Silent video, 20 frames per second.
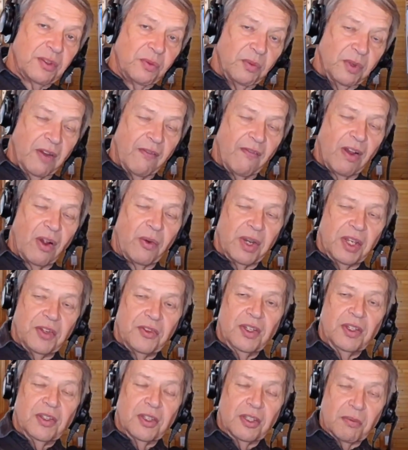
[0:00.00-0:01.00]
is
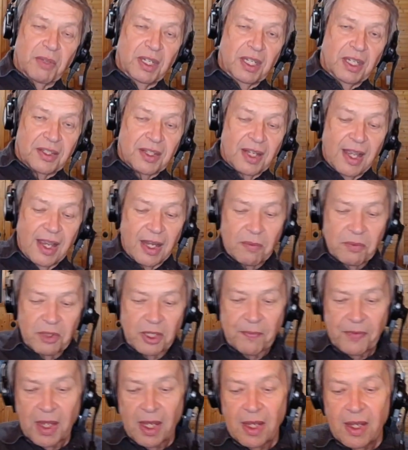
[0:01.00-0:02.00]
preparing you
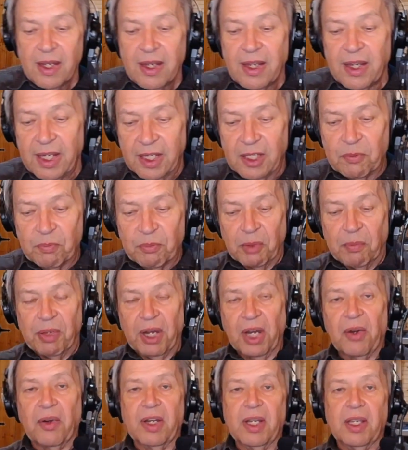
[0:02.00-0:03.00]
for future
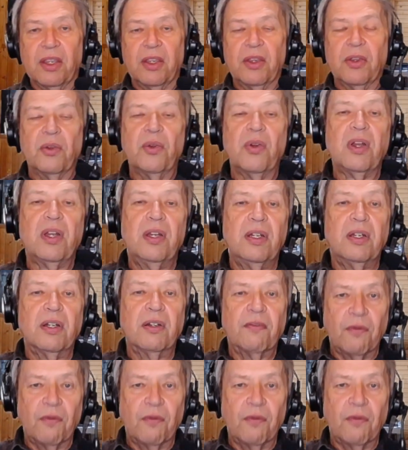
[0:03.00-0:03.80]
experiences.